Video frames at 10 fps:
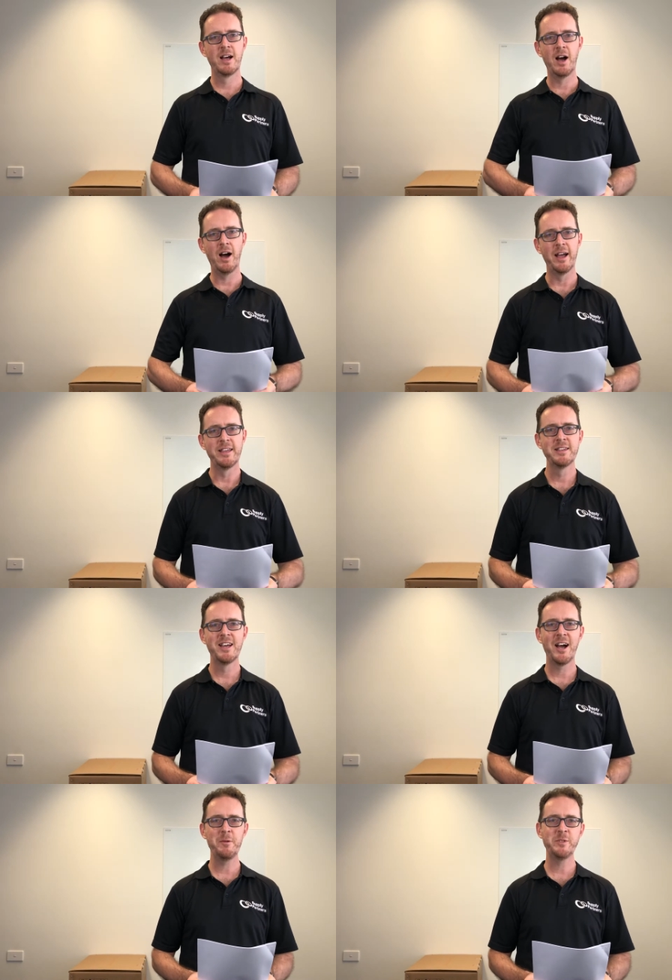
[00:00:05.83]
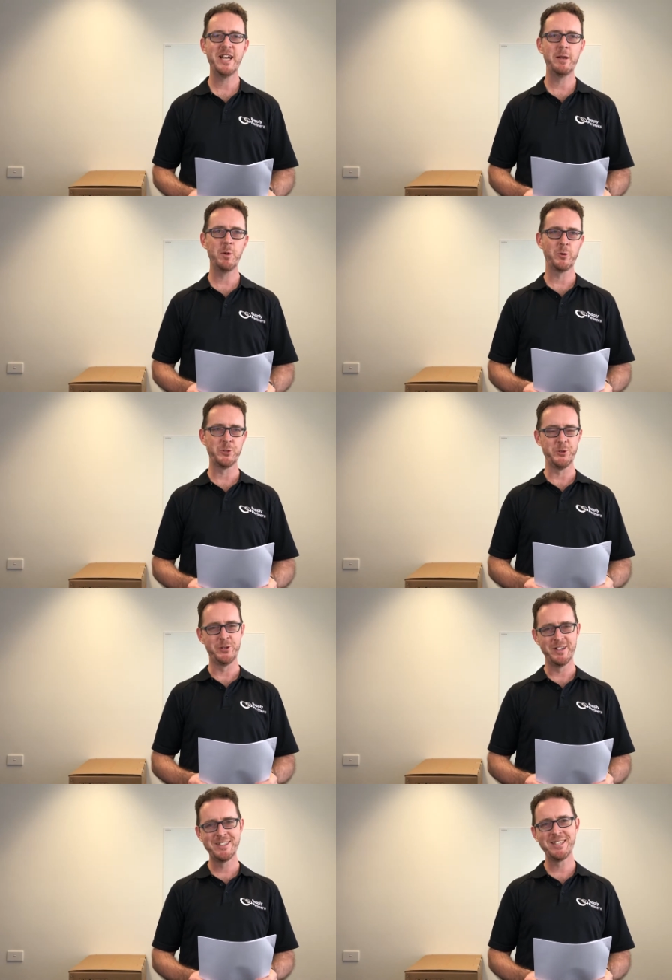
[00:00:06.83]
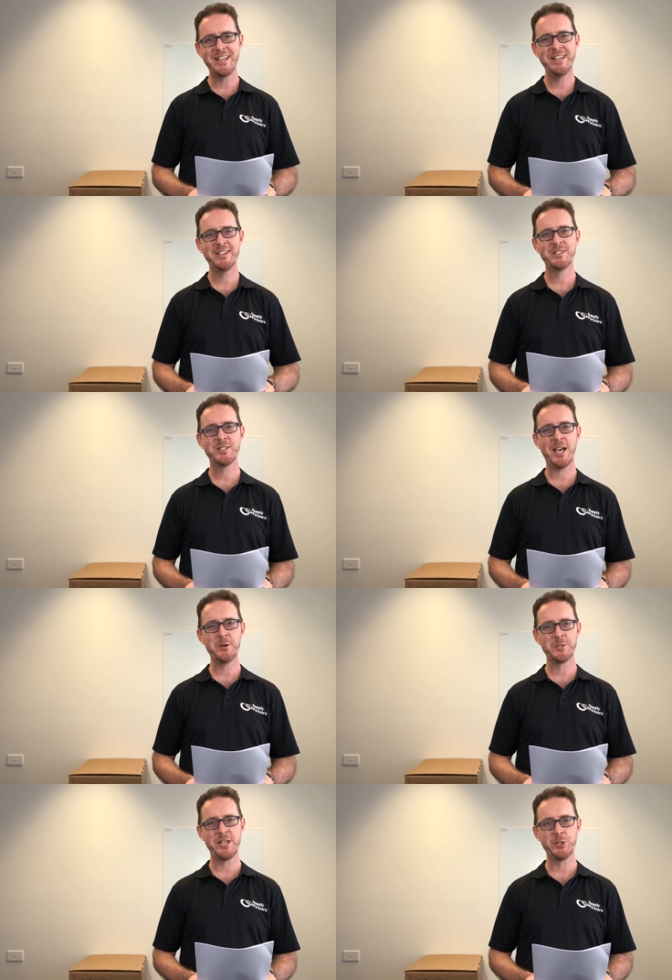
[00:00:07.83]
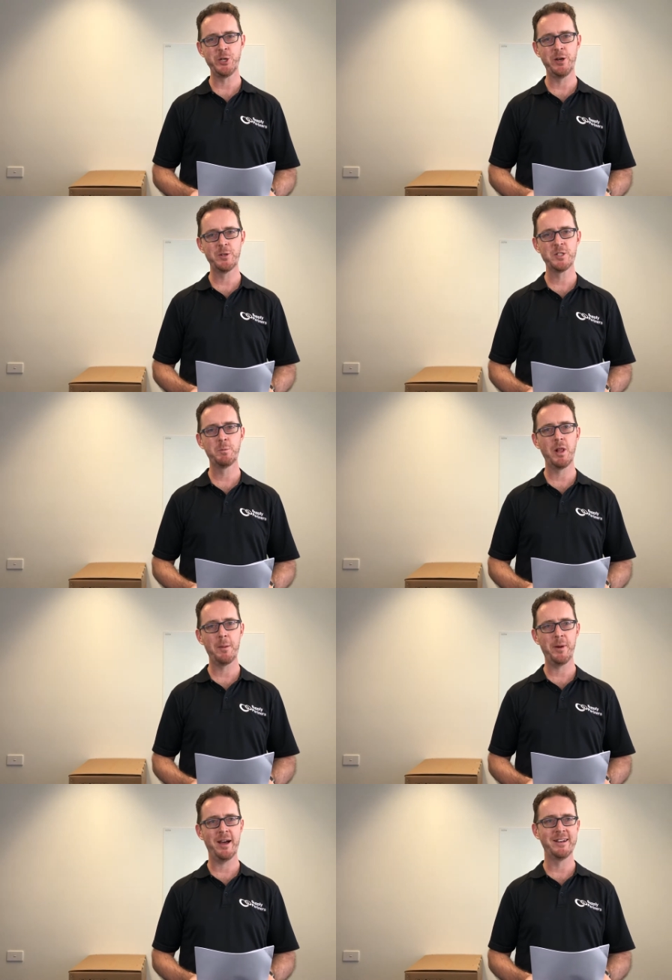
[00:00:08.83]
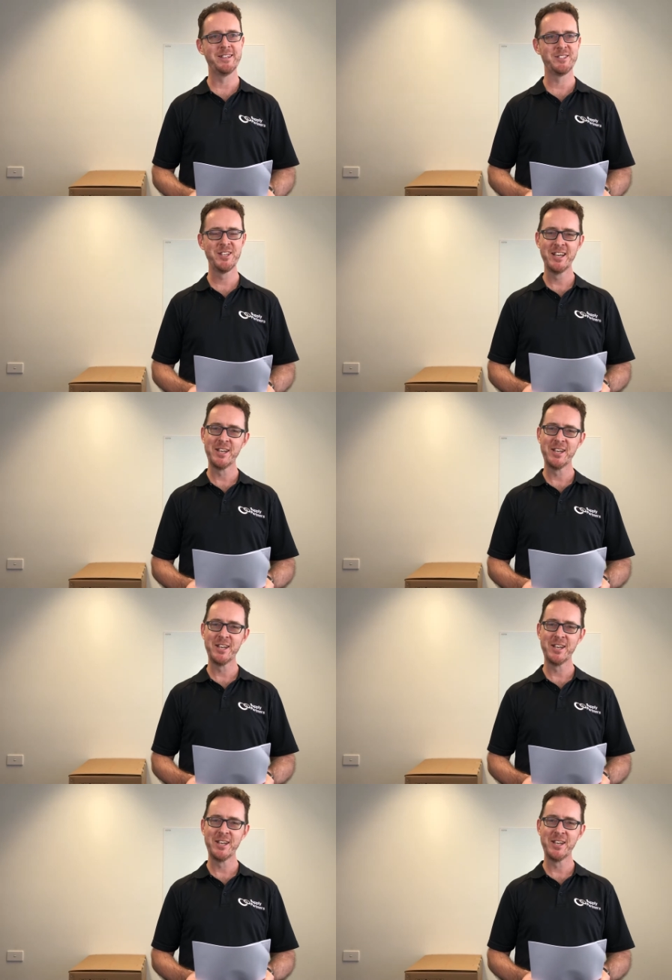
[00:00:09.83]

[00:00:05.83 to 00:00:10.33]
Hi, I'm Dane Muldoon, Senior Sales Engineer at Supply Partners,